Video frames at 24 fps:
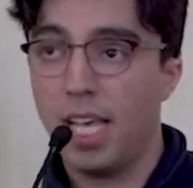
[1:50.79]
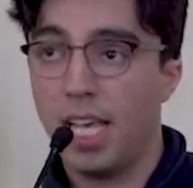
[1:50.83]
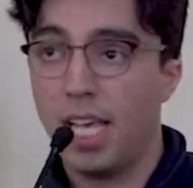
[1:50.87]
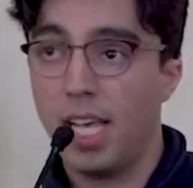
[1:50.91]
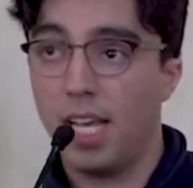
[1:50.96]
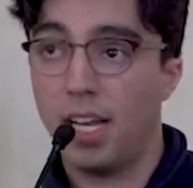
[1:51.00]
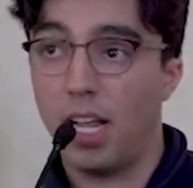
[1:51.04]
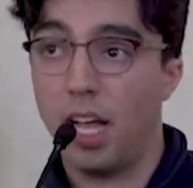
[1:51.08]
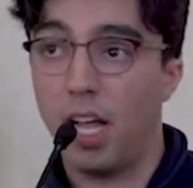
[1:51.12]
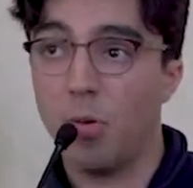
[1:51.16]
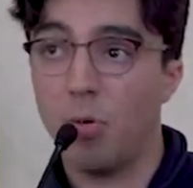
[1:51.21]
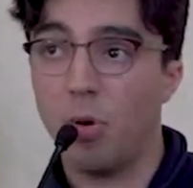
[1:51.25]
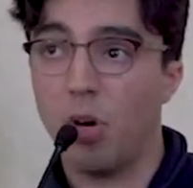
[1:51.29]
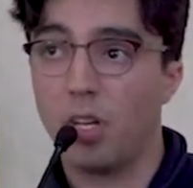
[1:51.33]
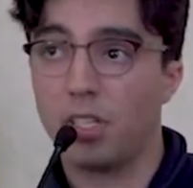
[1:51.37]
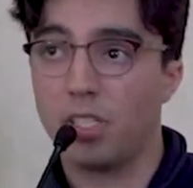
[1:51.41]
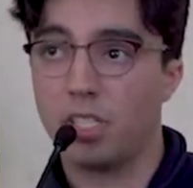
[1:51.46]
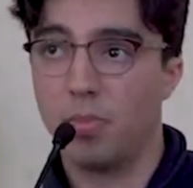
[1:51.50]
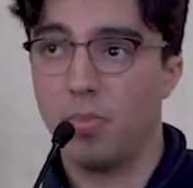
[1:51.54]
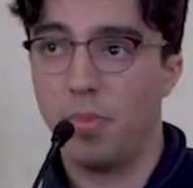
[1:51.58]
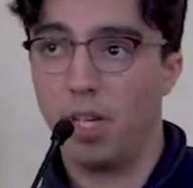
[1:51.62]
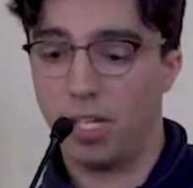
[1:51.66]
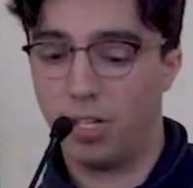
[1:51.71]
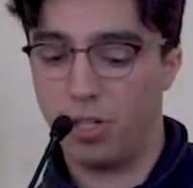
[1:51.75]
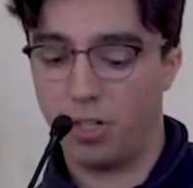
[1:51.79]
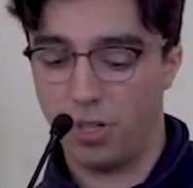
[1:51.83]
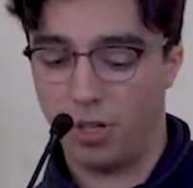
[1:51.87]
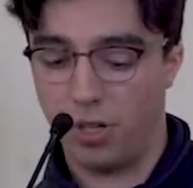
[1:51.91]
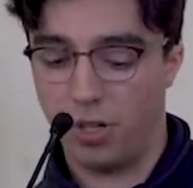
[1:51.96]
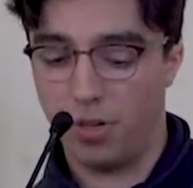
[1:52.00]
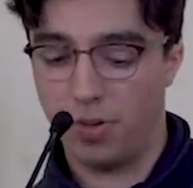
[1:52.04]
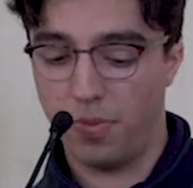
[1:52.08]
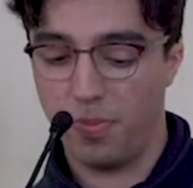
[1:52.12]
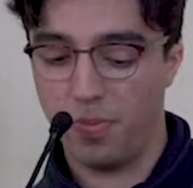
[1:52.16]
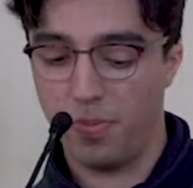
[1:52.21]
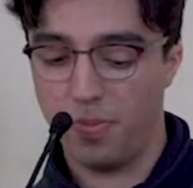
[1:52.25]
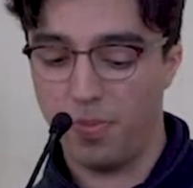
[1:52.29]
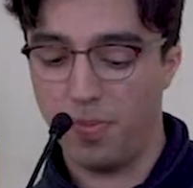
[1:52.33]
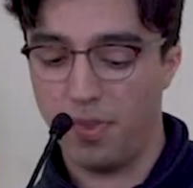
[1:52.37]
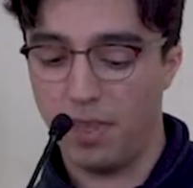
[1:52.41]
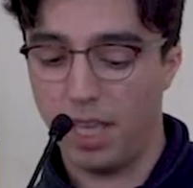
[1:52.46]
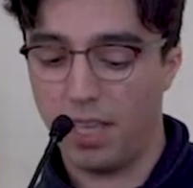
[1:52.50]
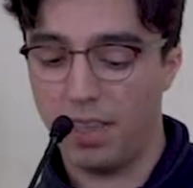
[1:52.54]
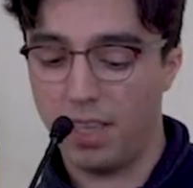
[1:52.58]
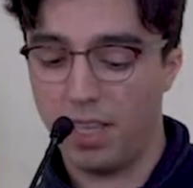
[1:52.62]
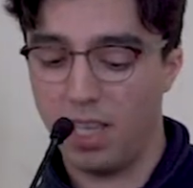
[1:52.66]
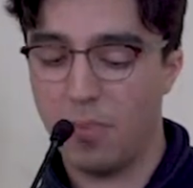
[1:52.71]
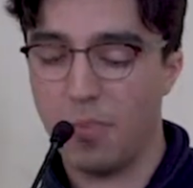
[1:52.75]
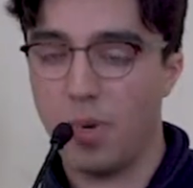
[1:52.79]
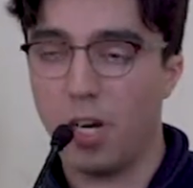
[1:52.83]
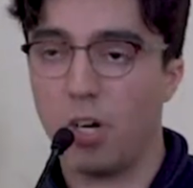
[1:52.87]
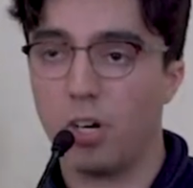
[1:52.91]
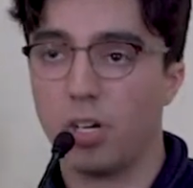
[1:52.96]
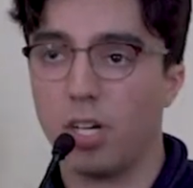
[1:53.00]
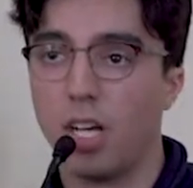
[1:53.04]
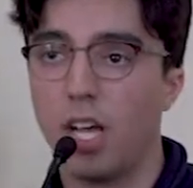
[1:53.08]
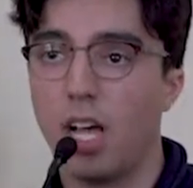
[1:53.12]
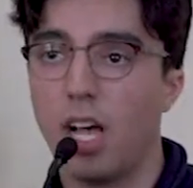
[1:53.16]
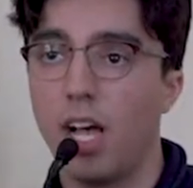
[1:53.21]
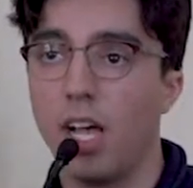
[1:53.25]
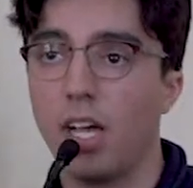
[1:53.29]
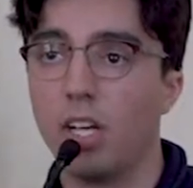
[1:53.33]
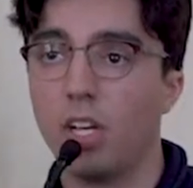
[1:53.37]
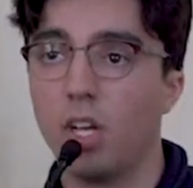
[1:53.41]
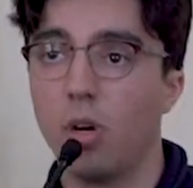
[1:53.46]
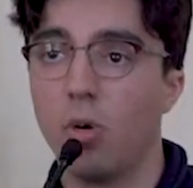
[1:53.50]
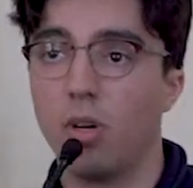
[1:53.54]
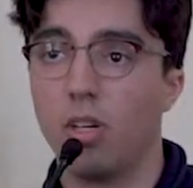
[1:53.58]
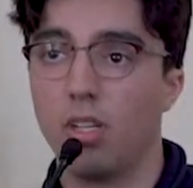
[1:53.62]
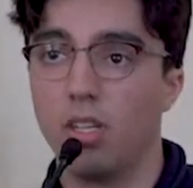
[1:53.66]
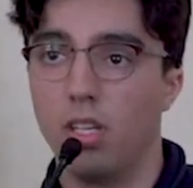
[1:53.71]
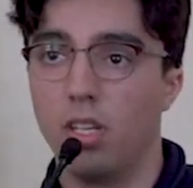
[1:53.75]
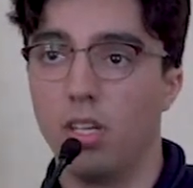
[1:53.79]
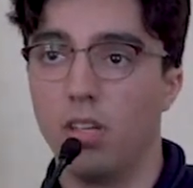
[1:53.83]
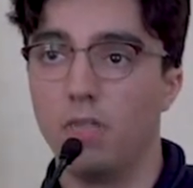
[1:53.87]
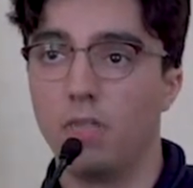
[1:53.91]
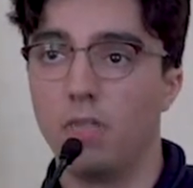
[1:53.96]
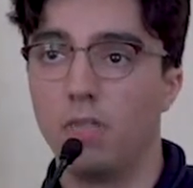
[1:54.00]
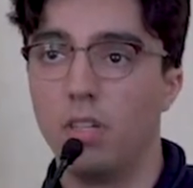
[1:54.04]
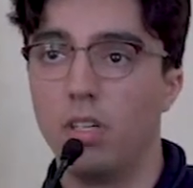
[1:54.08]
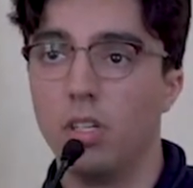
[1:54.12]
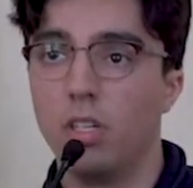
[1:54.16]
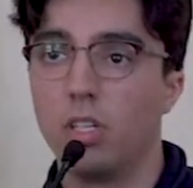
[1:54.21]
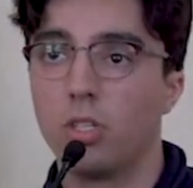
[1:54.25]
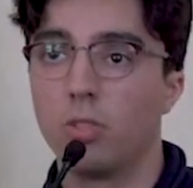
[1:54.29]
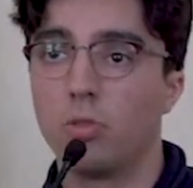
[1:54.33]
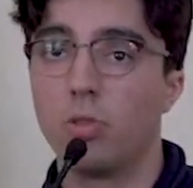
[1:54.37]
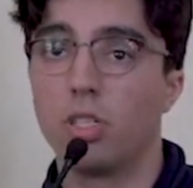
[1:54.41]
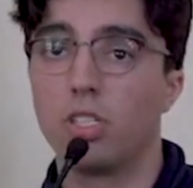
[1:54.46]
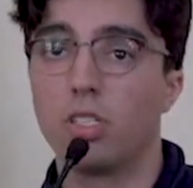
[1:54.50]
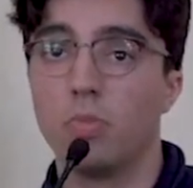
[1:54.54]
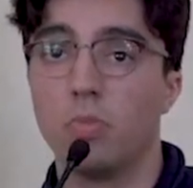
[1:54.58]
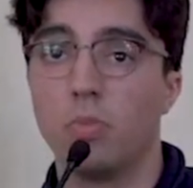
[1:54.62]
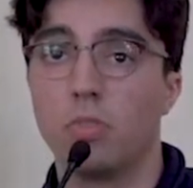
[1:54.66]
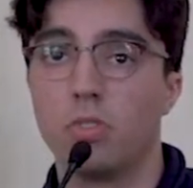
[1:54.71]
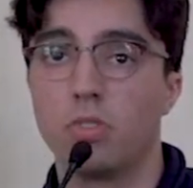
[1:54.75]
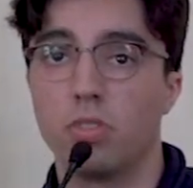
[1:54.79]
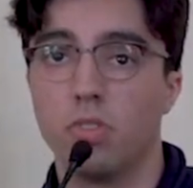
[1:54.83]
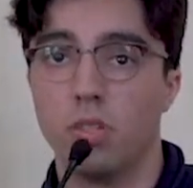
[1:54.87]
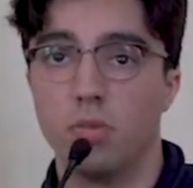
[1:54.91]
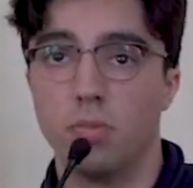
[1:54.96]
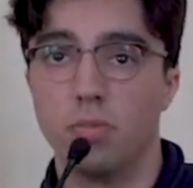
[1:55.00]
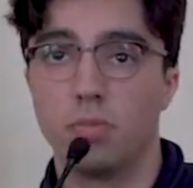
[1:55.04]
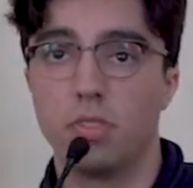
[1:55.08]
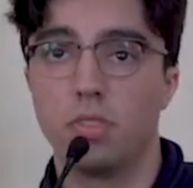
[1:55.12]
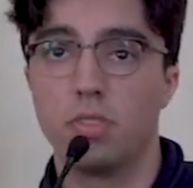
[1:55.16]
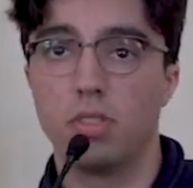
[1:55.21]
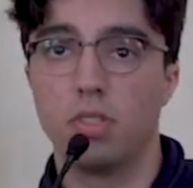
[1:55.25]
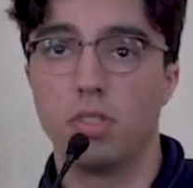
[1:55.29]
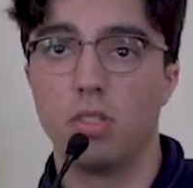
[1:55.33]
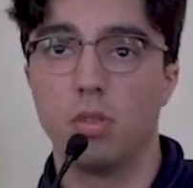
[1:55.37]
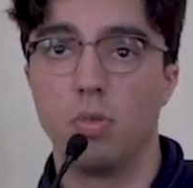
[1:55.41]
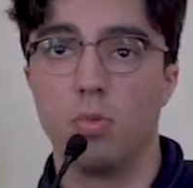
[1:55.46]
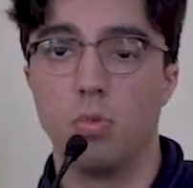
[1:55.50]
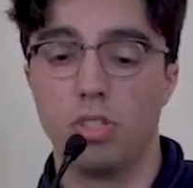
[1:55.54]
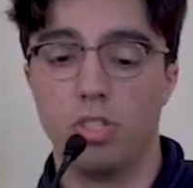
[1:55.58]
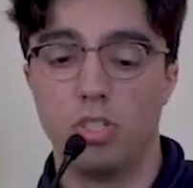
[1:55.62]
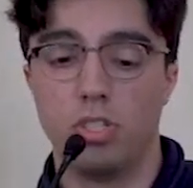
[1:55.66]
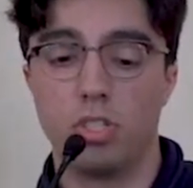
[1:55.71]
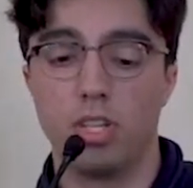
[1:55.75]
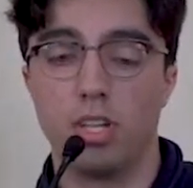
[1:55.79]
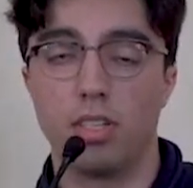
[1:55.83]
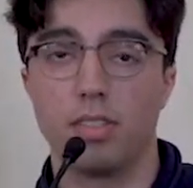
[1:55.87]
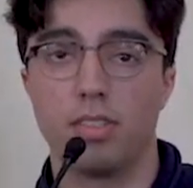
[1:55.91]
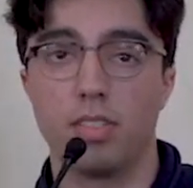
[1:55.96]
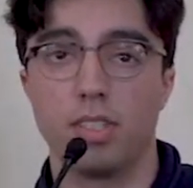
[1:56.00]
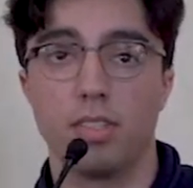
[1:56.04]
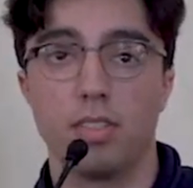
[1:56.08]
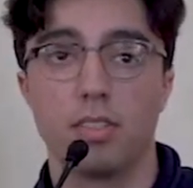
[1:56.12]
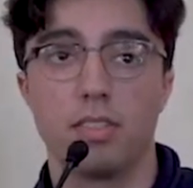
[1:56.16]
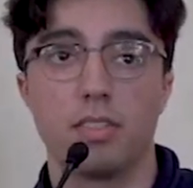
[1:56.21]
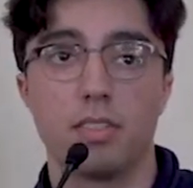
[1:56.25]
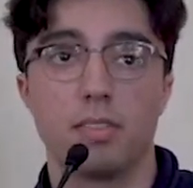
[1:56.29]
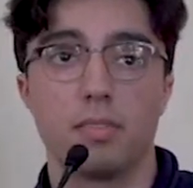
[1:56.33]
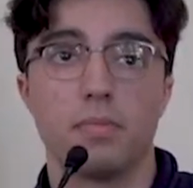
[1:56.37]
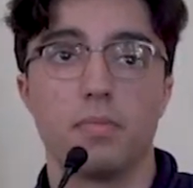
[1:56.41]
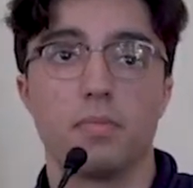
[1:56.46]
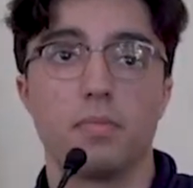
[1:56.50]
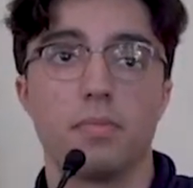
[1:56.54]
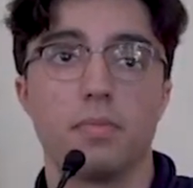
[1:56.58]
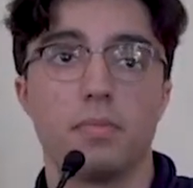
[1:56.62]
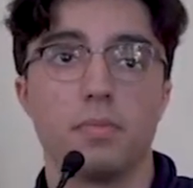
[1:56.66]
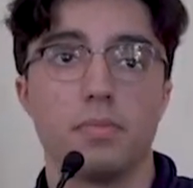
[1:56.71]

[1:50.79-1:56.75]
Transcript: And I want to make sure that the America I know and love treats Muslims with justice.